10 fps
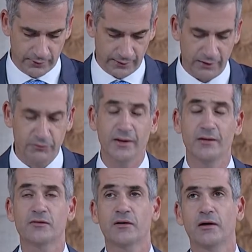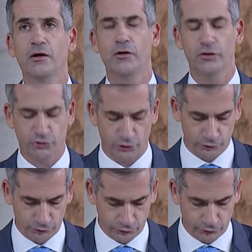Evidence clearly
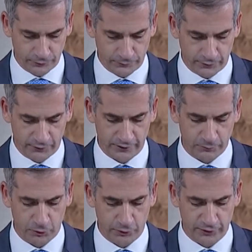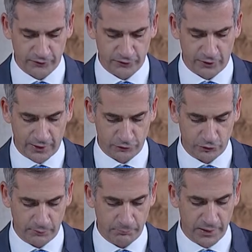shows that democracies are
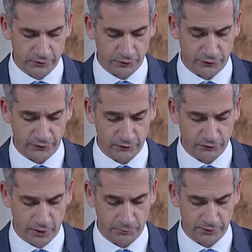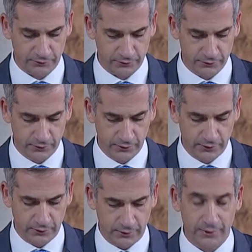actually better for the environment.
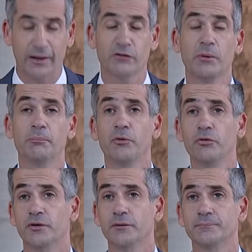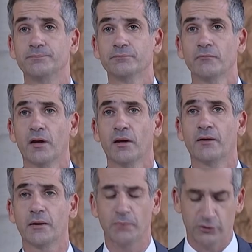It has been proven
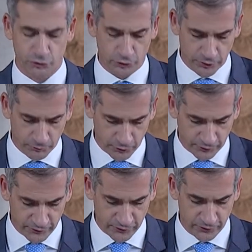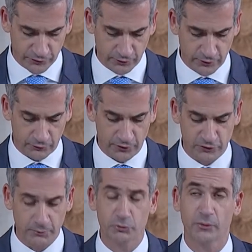that mature democracies,
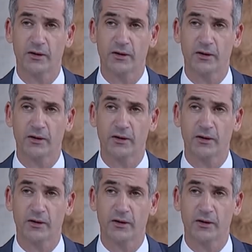regimes with